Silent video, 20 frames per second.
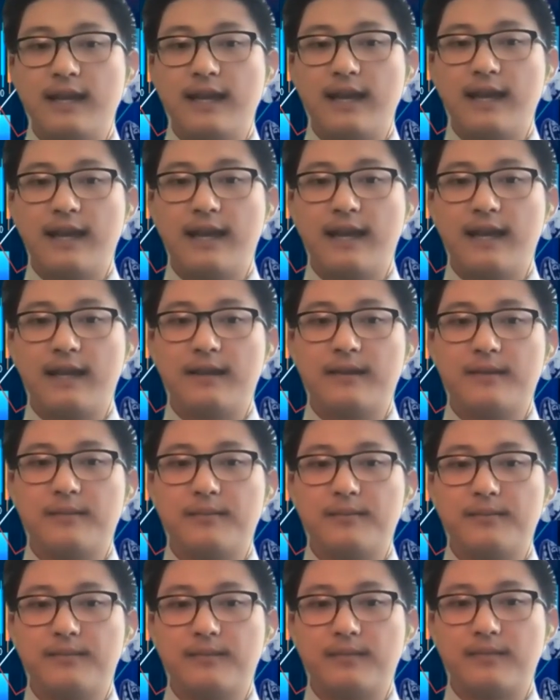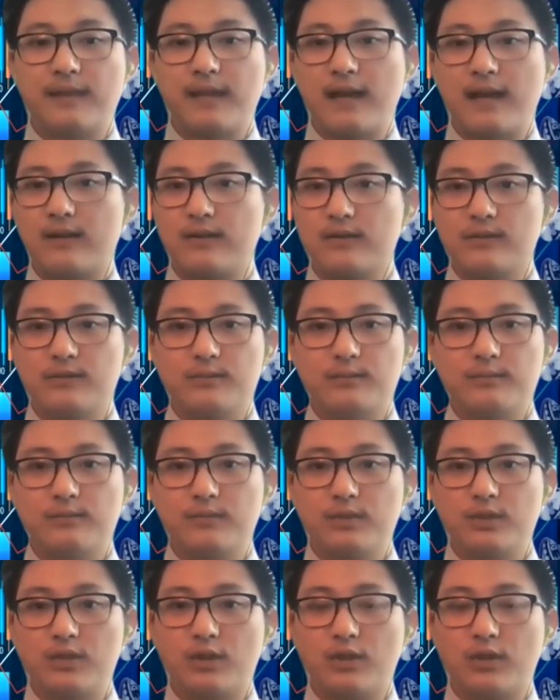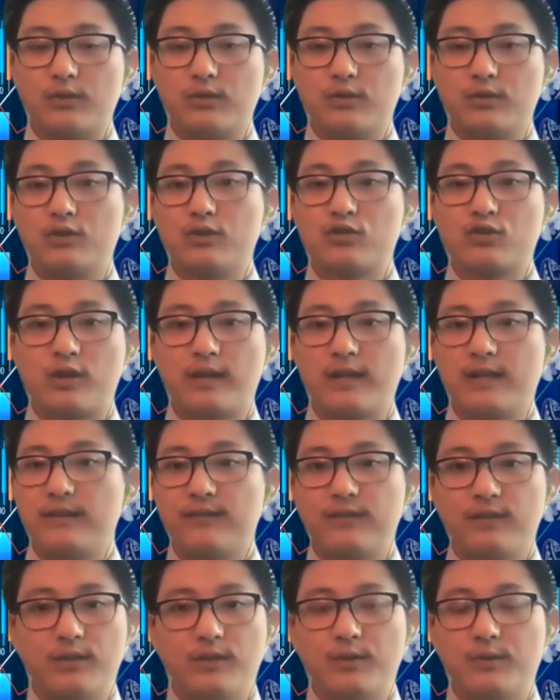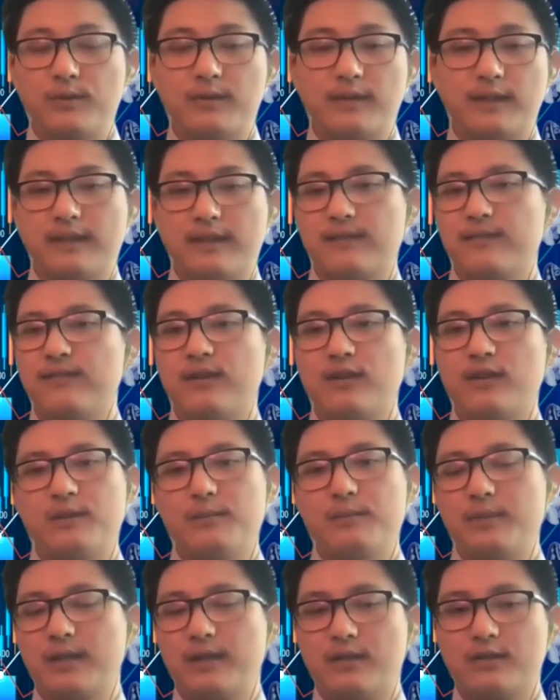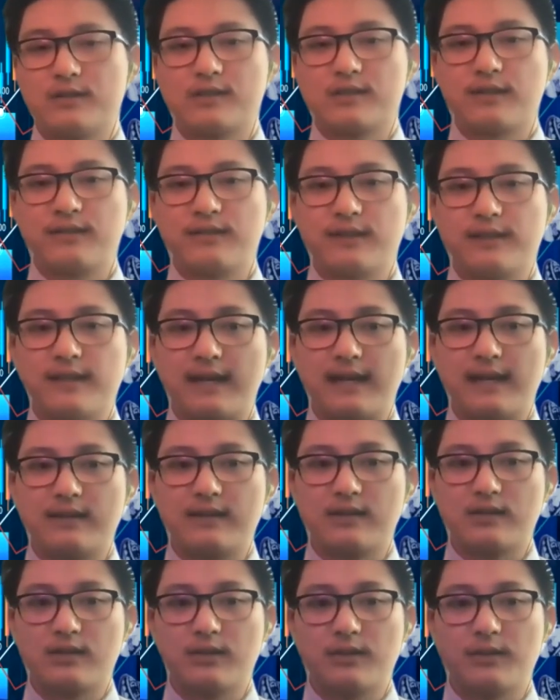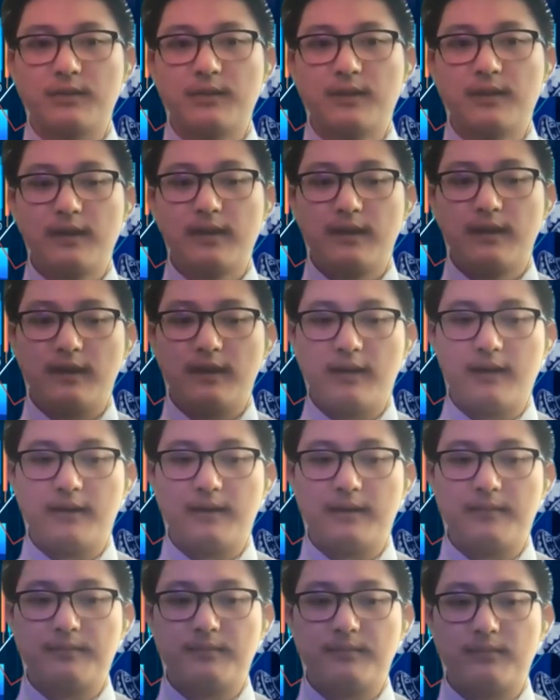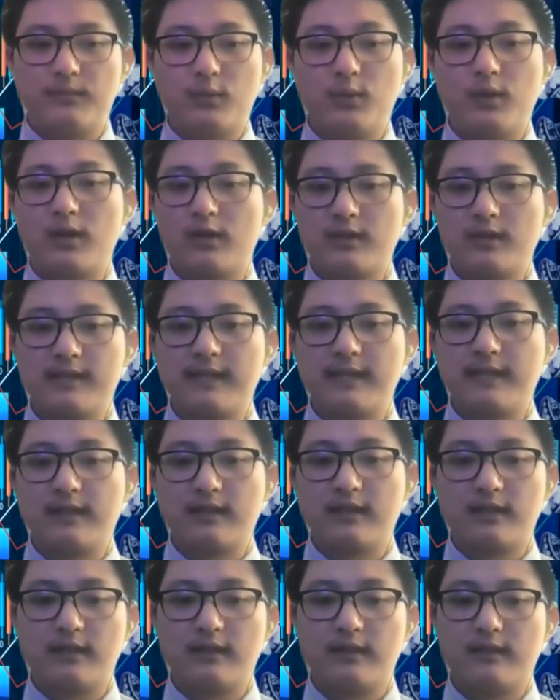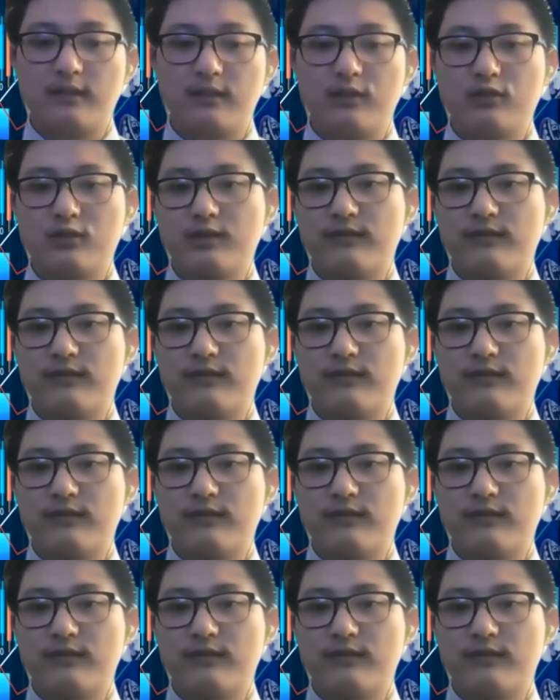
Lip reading: and how to use TradingView, like very beginner stuff like that. So we are seeing a huge